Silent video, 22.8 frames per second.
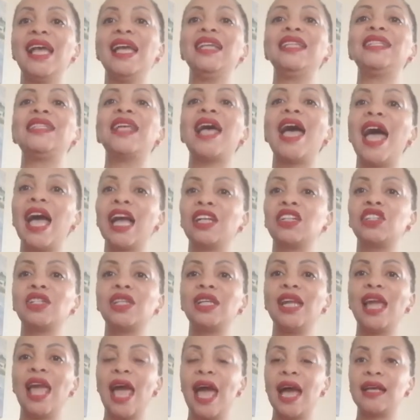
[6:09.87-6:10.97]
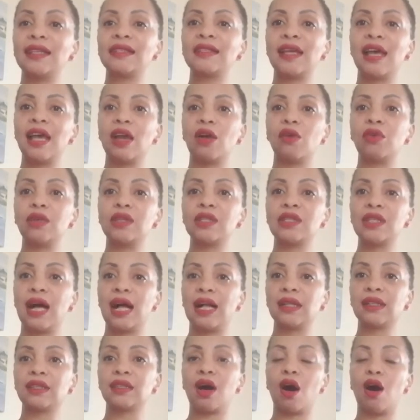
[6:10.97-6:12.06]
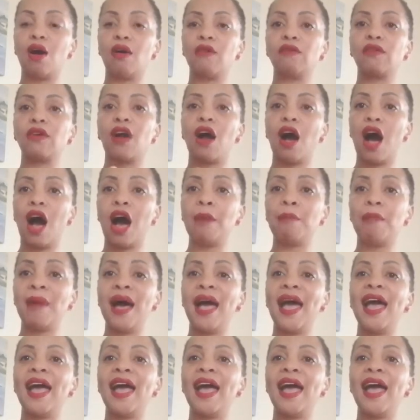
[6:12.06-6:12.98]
is actually as a result of karma.